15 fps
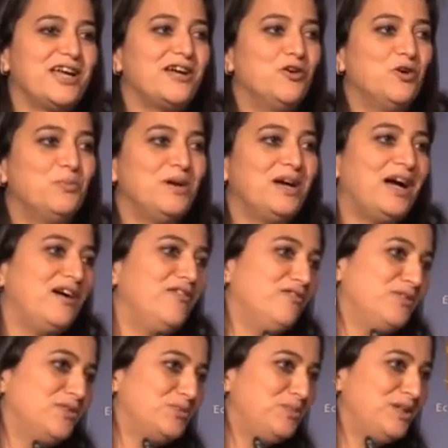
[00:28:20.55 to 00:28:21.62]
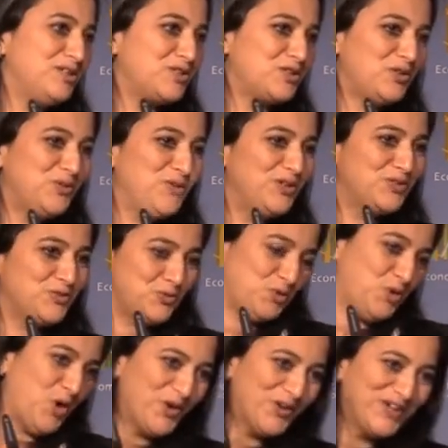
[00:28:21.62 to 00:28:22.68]
I hope I haven't been too
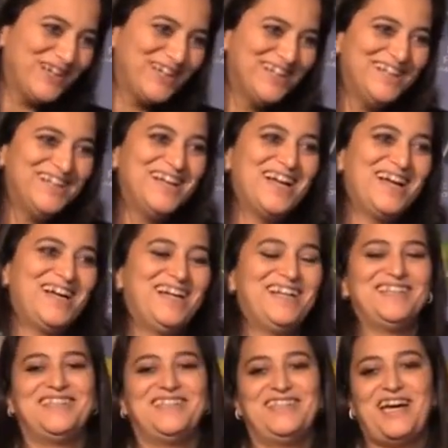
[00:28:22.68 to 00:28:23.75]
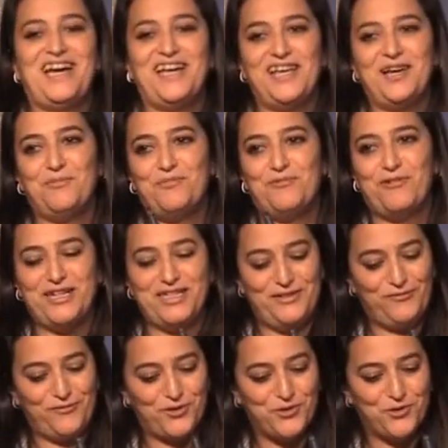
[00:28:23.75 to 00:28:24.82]
long, and I am
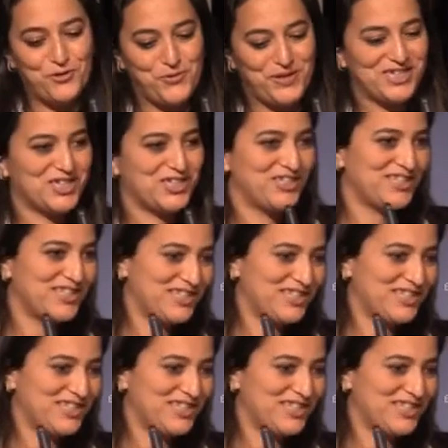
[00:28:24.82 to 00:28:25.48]
ready for your questions.